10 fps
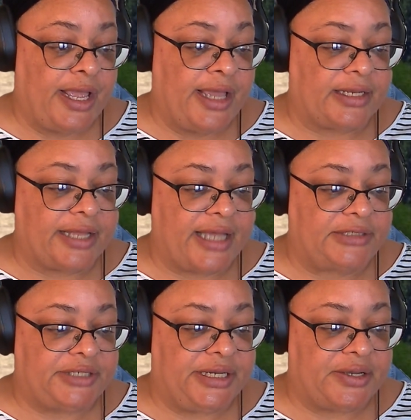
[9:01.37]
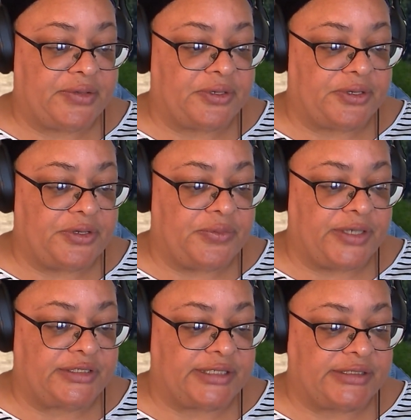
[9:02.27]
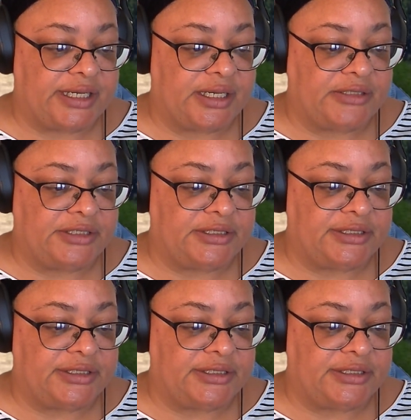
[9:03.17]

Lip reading: Last year, the U.S. intelligence